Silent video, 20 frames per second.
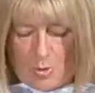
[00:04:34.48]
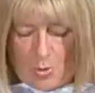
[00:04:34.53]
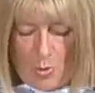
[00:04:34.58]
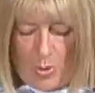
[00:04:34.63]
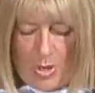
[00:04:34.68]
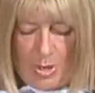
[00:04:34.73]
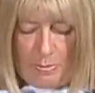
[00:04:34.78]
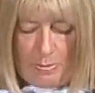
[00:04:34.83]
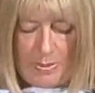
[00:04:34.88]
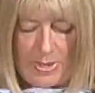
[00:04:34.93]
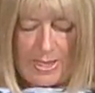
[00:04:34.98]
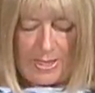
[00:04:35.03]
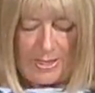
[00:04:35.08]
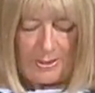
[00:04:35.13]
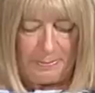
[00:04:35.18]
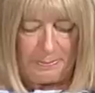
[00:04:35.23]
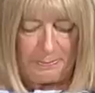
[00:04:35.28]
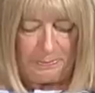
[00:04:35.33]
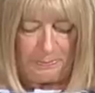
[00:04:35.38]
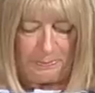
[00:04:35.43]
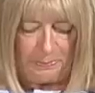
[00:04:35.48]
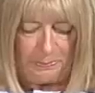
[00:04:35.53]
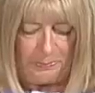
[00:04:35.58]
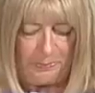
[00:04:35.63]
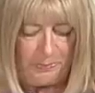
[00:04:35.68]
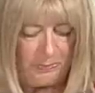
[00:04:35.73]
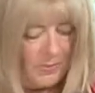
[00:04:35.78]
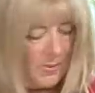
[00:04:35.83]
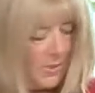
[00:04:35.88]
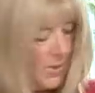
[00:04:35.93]
Quite big,
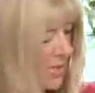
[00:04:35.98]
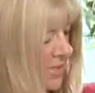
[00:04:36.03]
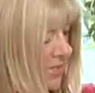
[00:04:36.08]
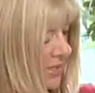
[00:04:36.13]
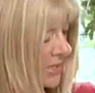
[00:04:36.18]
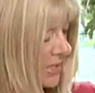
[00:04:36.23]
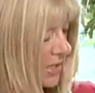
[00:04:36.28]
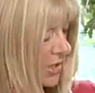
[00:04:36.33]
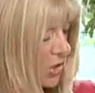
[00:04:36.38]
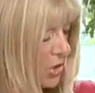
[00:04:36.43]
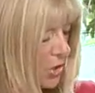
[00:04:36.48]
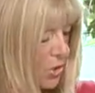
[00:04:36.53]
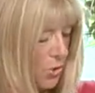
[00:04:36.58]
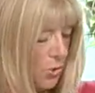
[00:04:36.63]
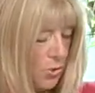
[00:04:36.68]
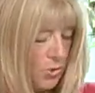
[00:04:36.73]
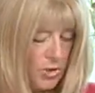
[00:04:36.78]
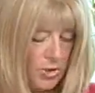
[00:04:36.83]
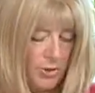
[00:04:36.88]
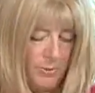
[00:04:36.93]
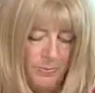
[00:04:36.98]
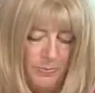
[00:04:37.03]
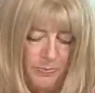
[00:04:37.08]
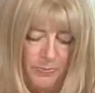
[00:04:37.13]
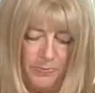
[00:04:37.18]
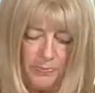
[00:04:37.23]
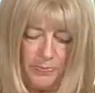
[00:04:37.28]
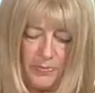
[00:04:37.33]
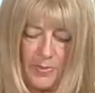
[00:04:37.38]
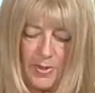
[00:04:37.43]
absolutely huge,
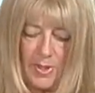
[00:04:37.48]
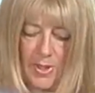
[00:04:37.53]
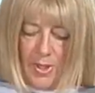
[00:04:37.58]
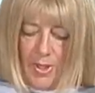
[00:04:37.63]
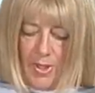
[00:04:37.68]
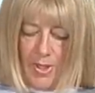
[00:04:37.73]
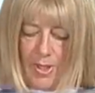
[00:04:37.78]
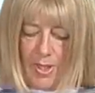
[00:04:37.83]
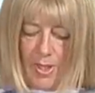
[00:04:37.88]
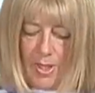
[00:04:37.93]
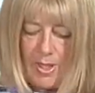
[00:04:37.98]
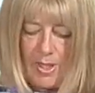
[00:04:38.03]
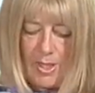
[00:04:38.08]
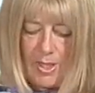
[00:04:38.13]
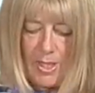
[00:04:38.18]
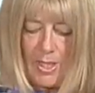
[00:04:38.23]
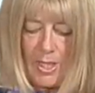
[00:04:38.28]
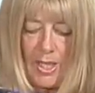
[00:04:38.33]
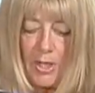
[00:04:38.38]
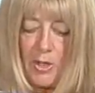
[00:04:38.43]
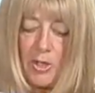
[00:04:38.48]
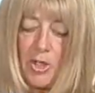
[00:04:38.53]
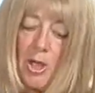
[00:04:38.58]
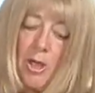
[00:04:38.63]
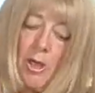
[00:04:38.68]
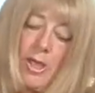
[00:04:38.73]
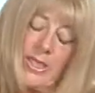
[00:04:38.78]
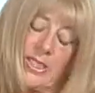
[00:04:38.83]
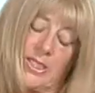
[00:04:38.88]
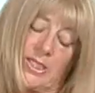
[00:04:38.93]
and I could
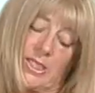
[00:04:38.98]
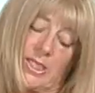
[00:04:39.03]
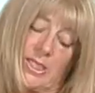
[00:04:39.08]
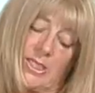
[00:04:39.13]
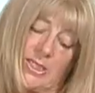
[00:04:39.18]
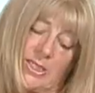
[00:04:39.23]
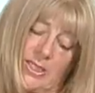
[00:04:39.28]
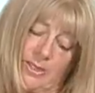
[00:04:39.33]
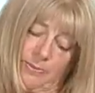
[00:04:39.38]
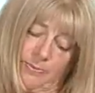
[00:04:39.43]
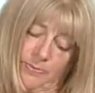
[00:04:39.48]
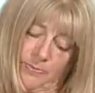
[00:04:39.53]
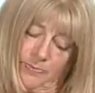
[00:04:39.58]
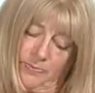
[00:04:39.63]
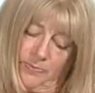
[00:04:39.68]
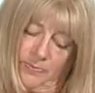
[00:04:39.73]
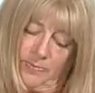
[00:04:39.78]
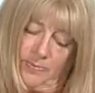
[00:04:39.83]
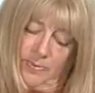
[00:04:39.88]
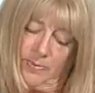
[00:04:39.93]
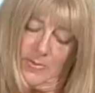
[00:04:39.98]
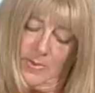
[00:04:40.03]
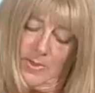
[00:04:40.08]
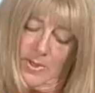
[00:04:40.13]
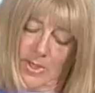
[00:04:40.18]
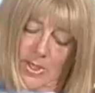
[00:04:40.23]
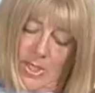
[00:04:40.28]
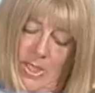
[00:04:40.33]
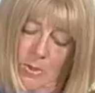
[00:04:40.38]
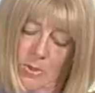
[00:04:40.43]
hide in this.
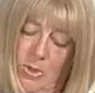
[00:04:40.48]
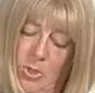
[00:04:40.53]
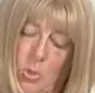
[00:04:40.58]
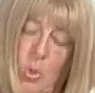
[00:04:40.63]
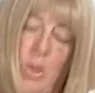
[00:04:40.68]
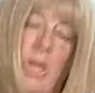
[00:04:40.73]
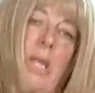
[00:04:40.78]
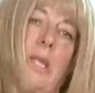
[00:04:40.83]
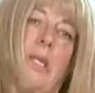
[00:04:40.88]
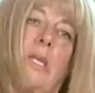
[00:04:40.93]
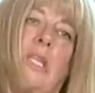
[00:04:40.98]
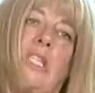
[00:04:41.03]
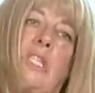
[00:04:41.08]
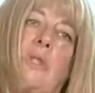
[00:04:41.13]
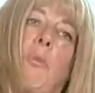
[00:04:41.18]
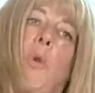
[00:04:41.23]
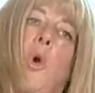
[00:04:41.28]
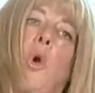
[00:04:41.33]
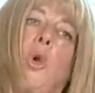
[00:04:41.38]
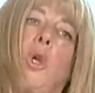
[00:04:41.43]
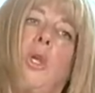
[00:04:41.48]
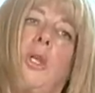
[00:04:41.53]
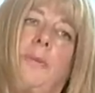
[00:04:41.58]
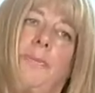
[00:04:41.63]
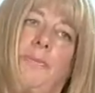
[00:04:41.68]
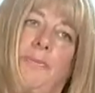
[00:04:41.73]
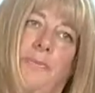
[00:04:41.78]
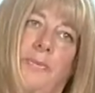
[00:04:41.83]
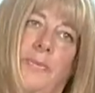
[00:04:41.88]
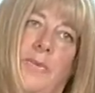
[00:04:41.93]
It was quite a smock,
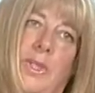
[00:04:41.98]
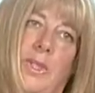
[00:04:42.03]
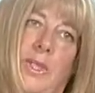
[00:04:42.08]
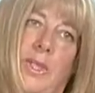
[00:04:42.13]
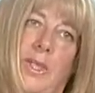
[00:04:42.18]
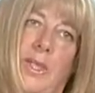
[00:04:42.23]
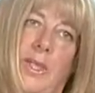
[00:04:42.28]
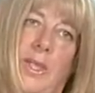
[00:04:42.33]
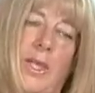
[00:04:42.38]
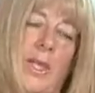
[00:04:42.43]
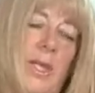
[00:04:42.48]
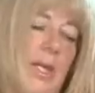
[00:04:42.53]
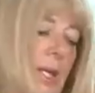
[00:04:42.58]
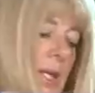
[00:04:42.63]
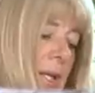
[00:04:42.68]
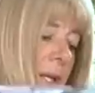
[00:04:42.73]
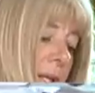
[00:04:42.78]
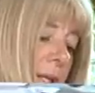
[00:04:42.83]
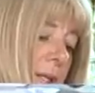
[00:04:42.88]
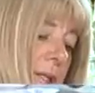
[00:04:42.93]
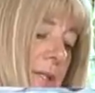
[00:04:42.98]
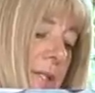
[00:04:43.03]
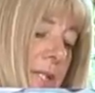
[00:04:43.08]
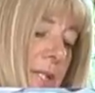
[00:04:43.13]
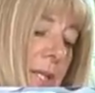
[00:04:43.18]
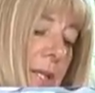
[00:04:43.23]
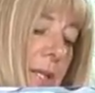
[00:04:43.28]
and